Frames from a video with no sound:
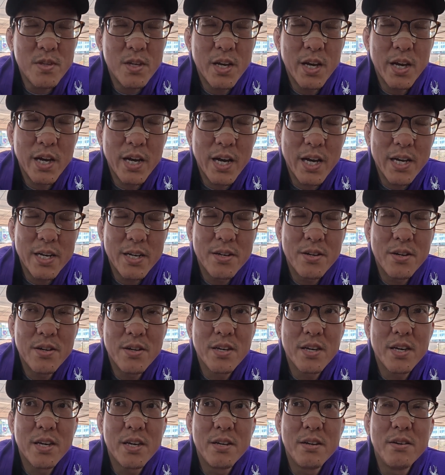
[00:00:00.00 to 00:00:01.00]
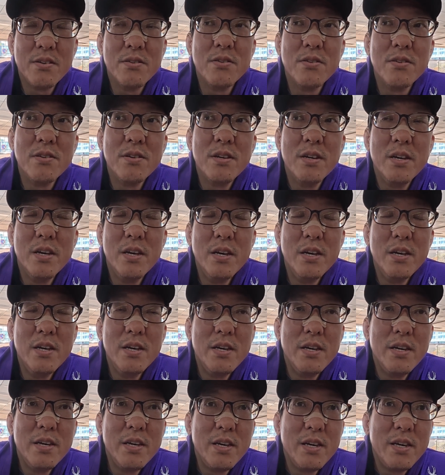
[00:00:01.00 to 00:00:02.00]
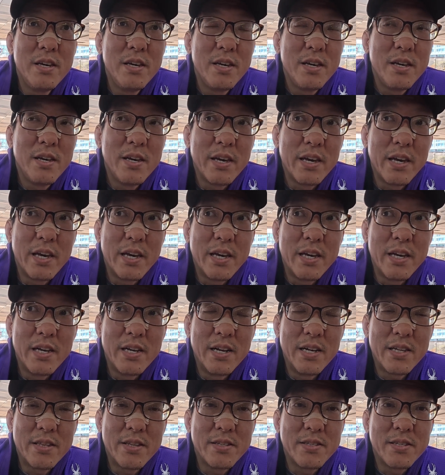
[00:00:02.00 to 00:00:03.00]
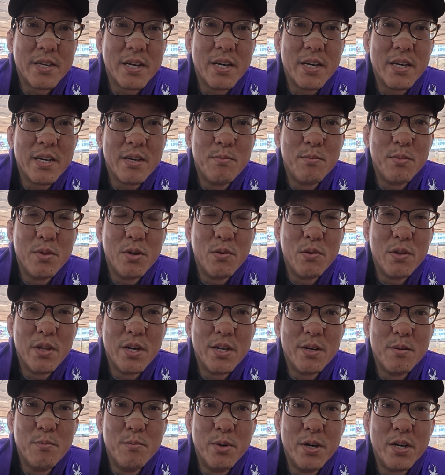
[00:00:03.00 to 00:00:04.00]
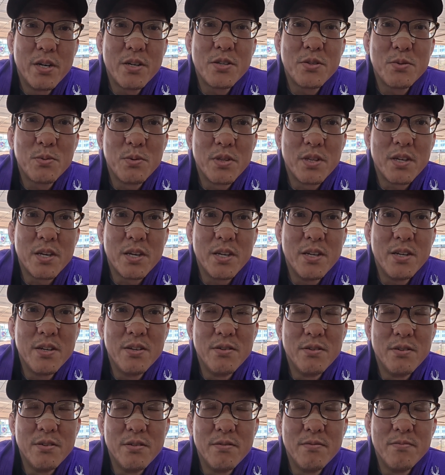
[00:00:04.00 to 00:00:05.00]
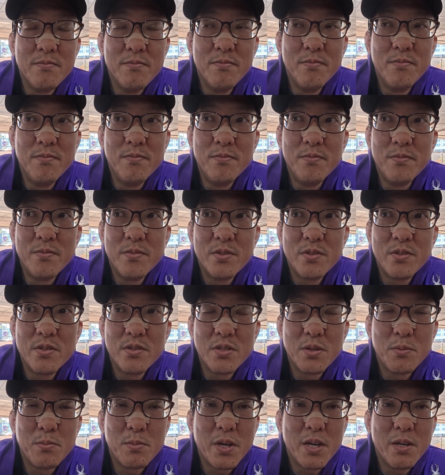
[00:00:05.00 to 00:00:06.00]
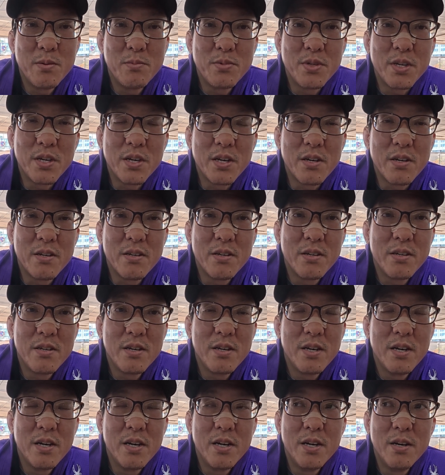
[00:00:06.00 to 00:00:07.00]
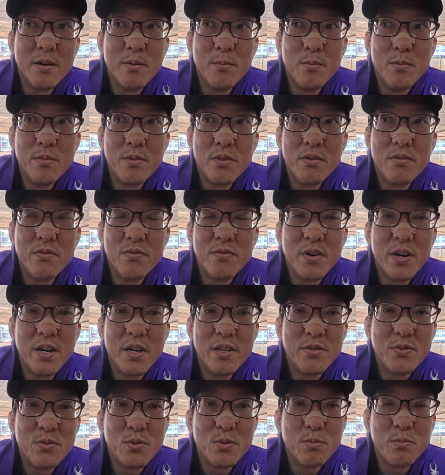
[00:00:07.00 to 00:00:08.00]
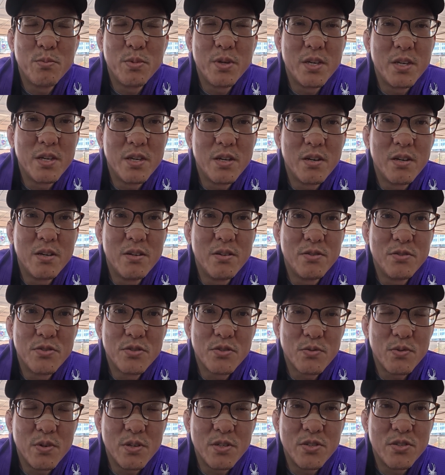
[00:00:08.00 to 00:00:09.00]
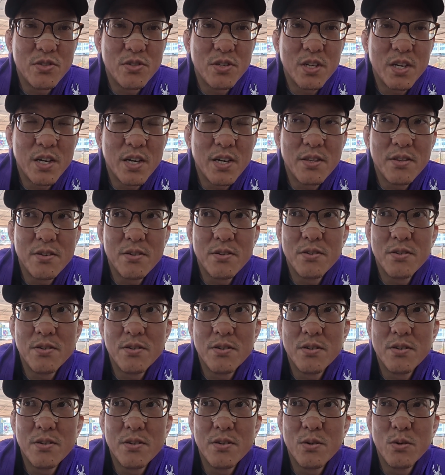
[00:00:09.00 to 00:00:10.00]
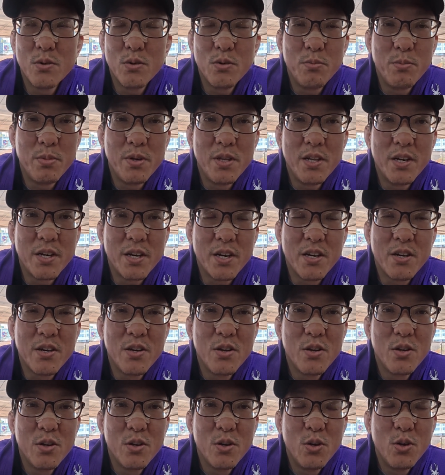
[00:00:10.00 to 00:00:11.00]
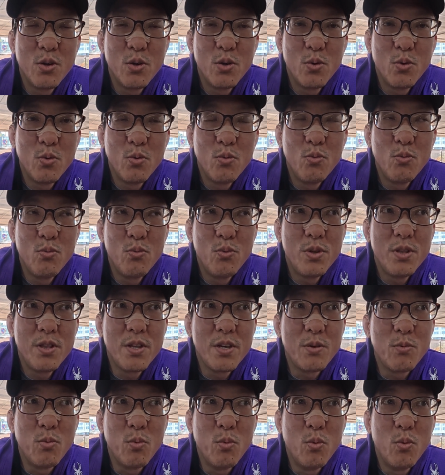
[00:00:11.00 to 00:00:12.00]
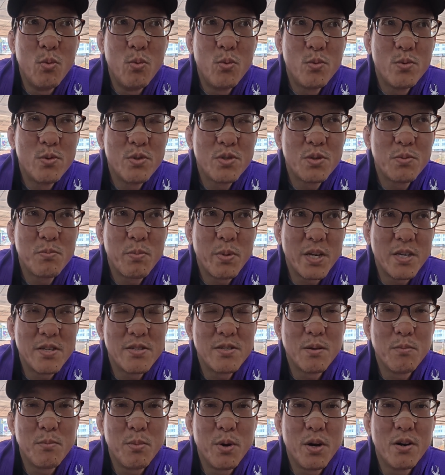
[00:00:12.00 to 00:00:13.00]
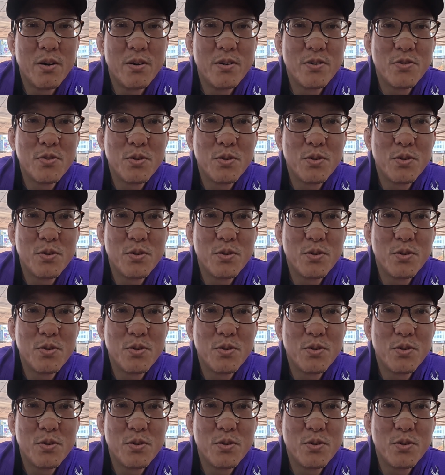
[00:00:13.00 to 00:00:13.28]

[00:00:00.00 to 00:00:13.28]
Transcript: I got it on Kindle, and at the time there were a lot of bugs with Kindle. So sometimes like the font would be all scrunched together, or it'd be like really spaced apart.